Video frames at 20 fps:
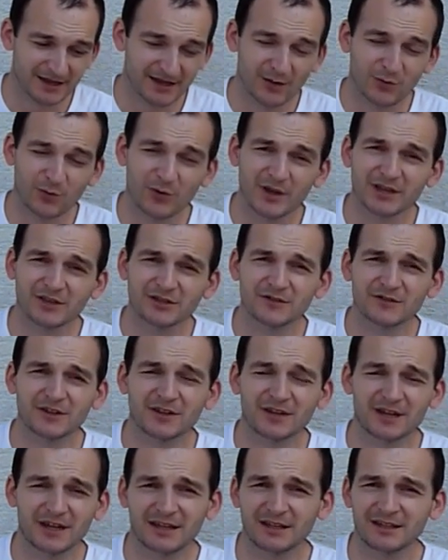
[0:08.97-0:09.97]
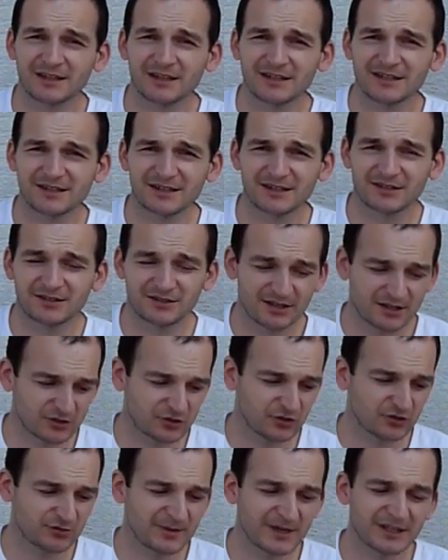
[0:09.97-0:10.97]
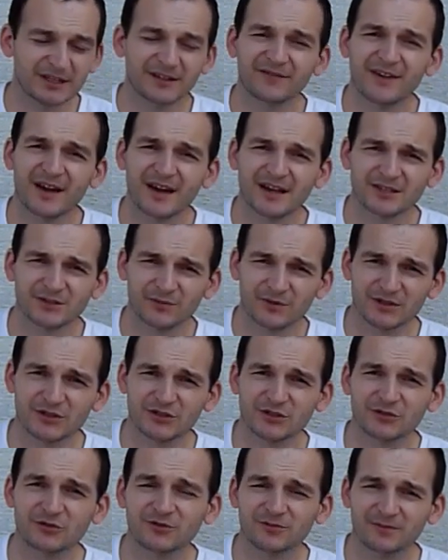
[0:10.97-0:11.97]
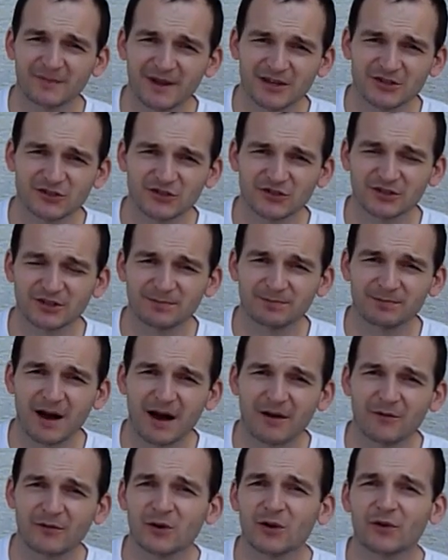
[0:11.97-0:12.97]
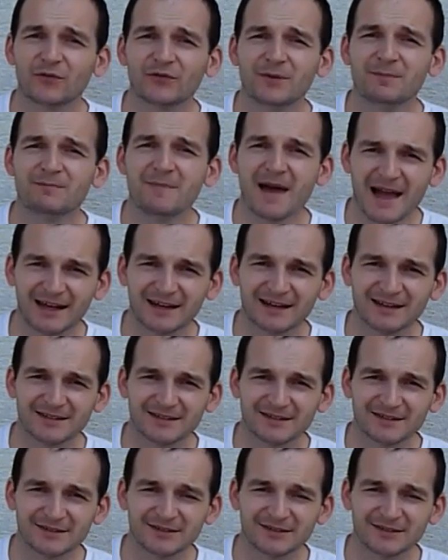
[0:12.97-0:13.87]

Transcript: which uh, and this is this should be a device which could measure the power of the magnets.